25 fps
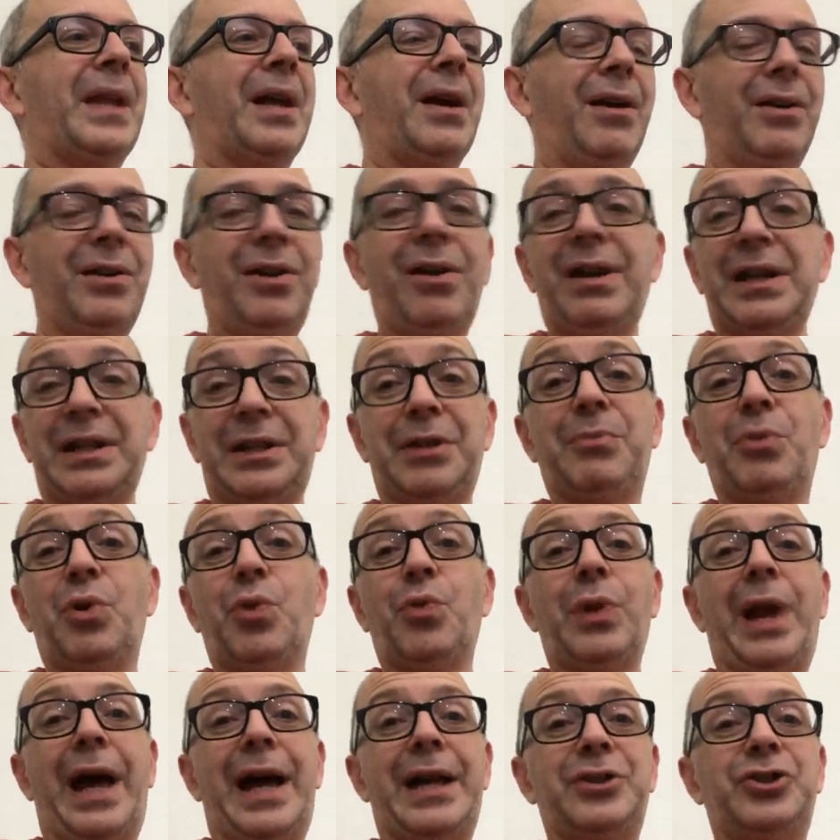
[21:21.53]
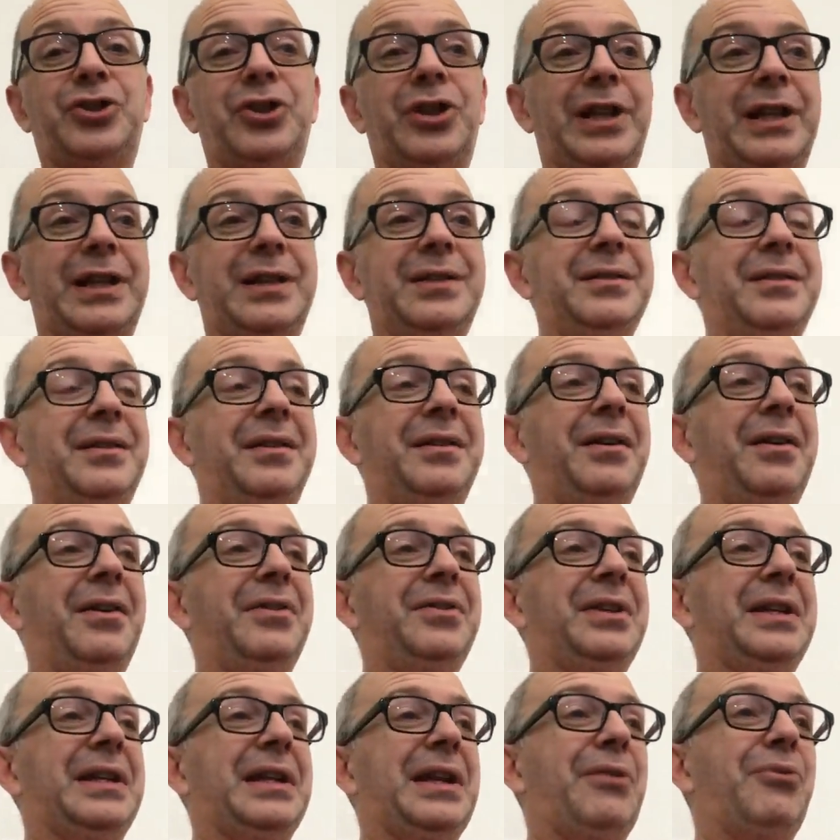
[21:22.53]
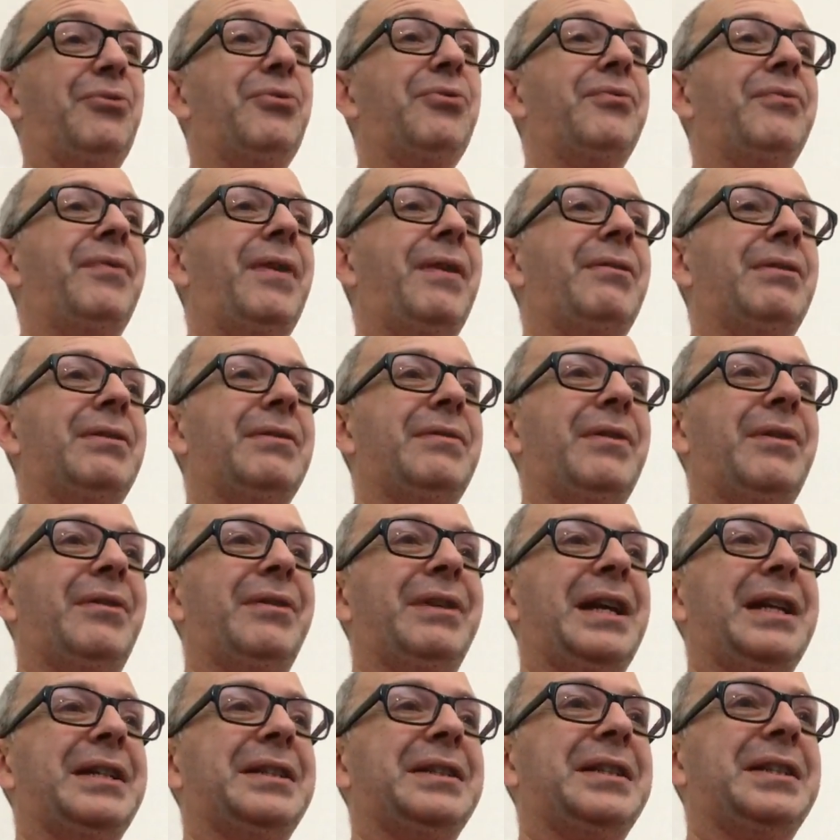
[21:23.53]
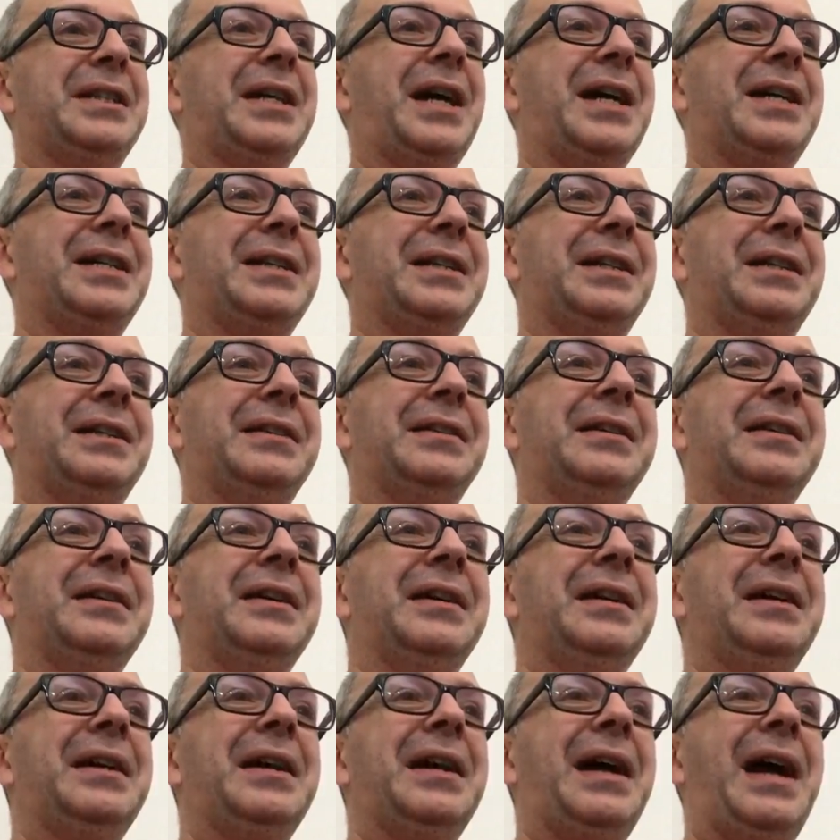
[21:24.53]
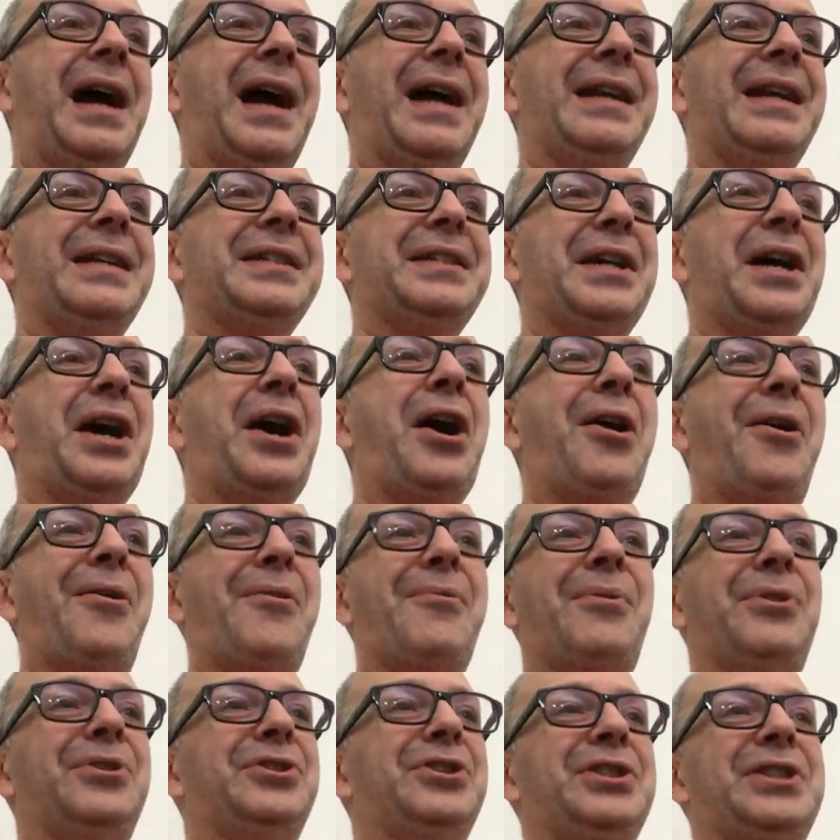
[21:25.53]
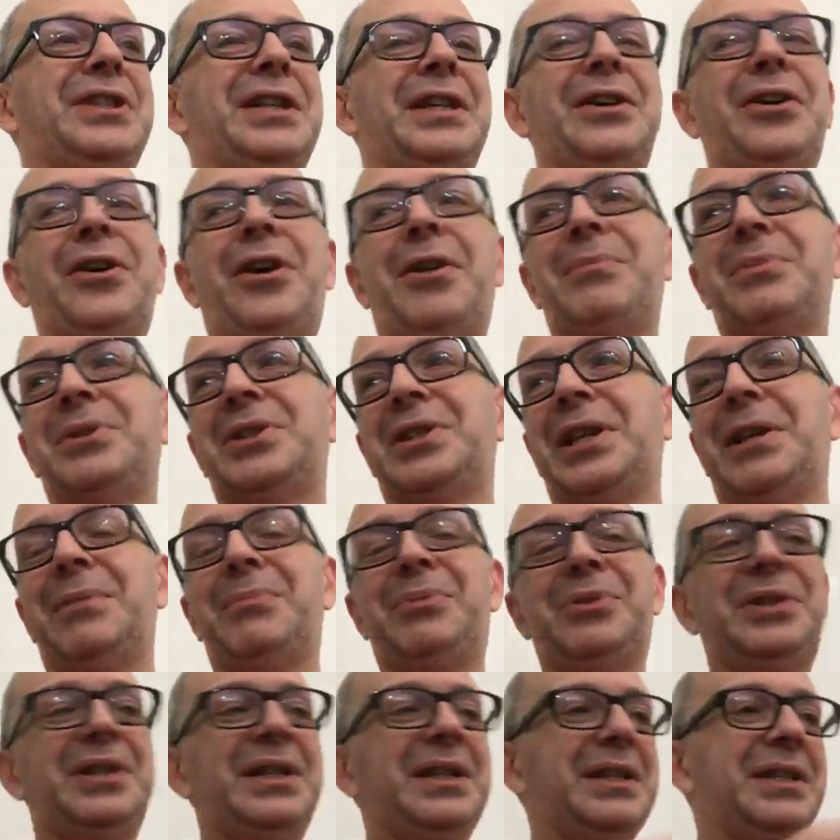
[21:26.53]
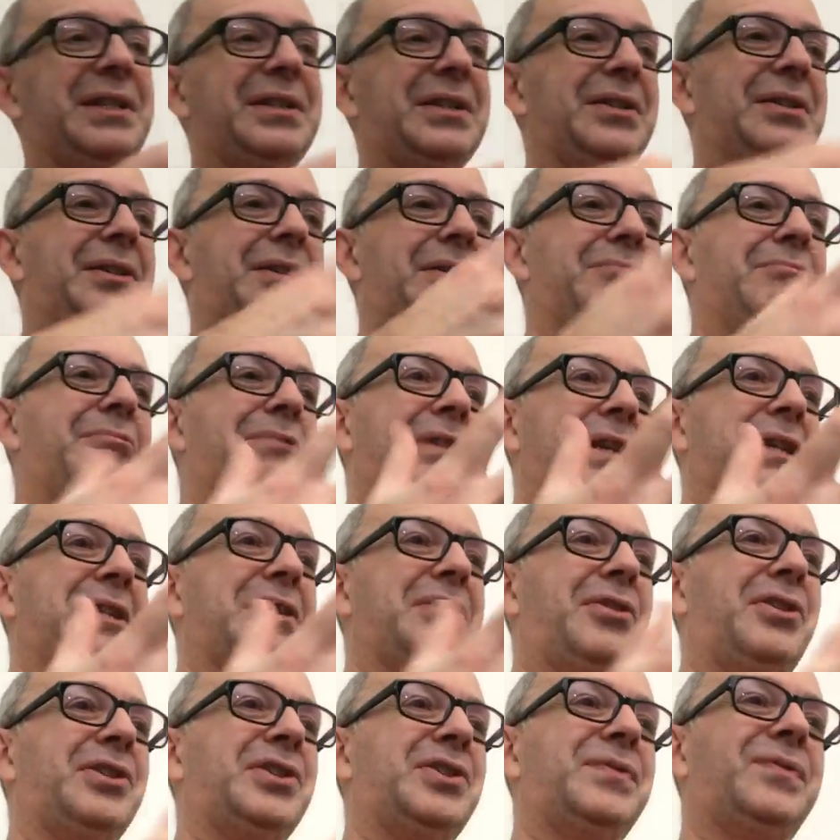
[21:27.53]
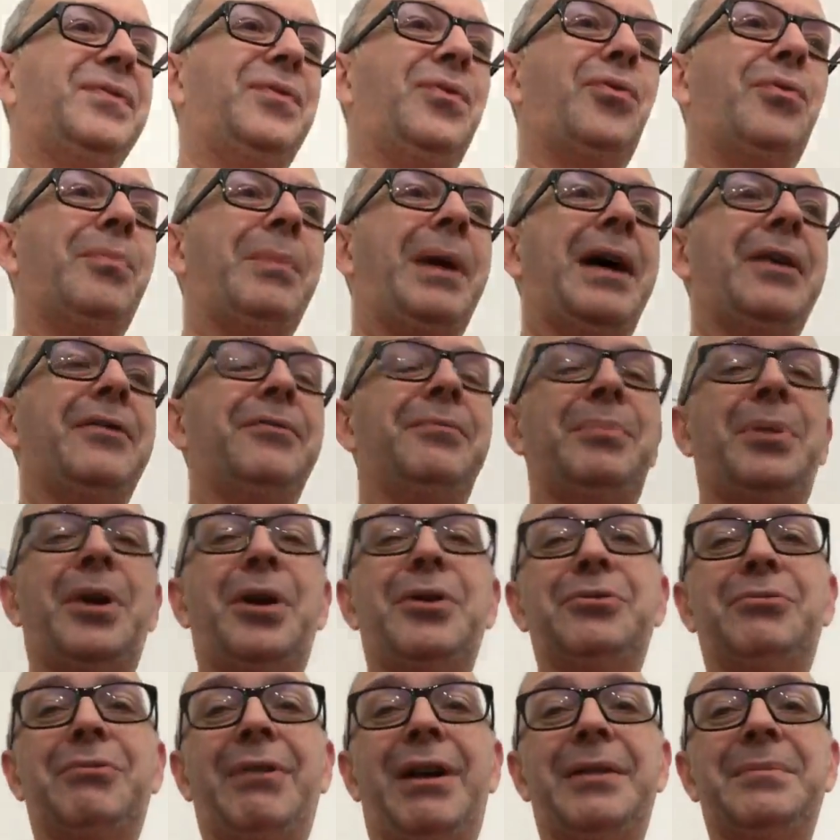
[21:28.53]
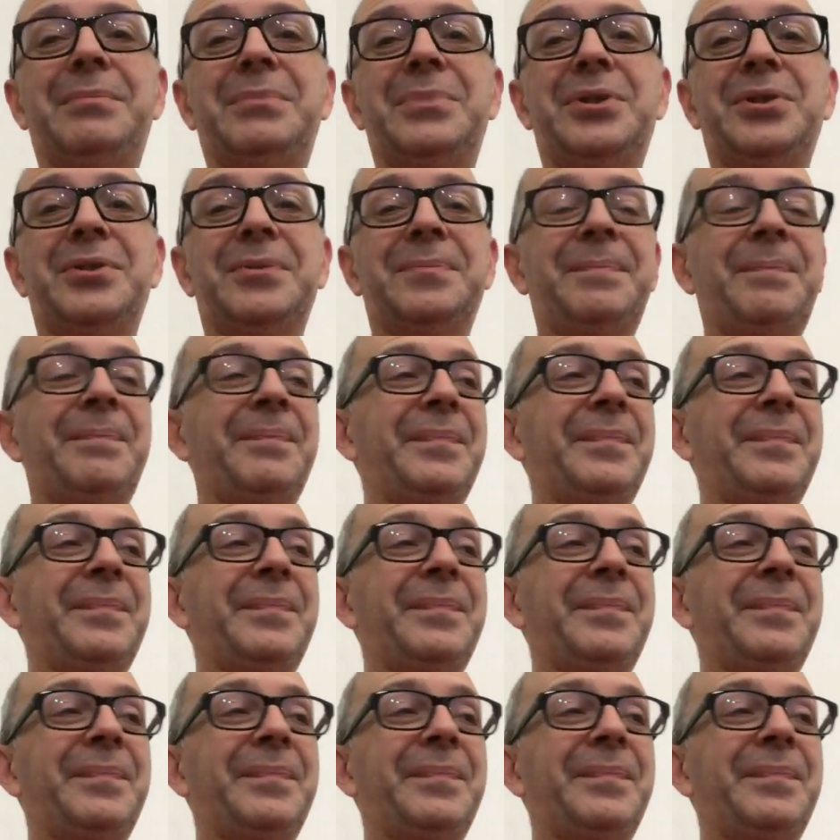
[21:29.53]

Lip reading: I like them all, actually. I think they're all very, very entertaining, and as a whole, I just think I'm a Celebrity is a really nice format of programmes.